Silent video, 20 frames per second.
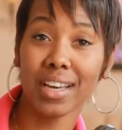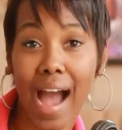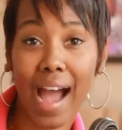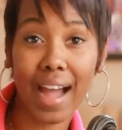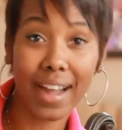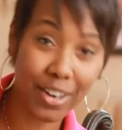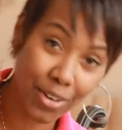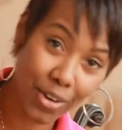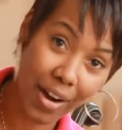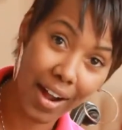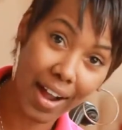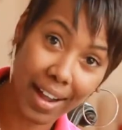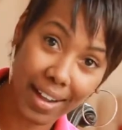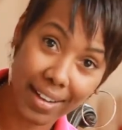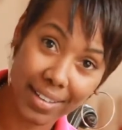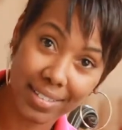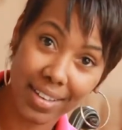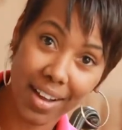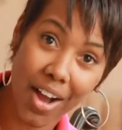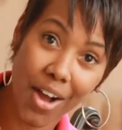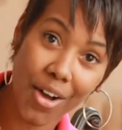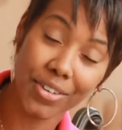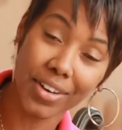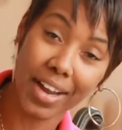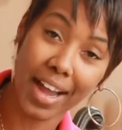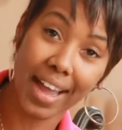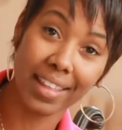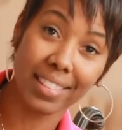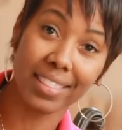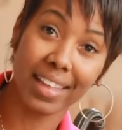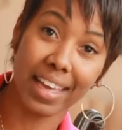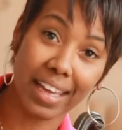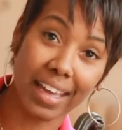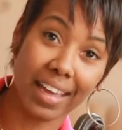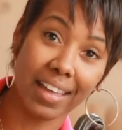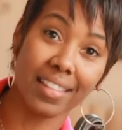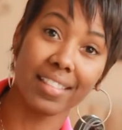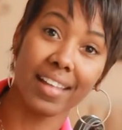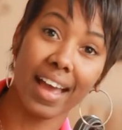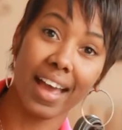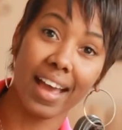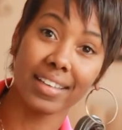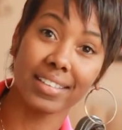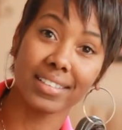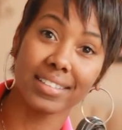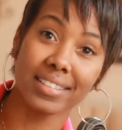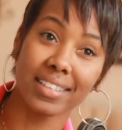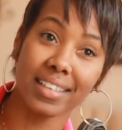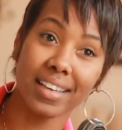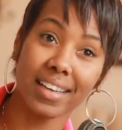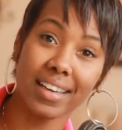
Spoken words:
I cried all night thinking that,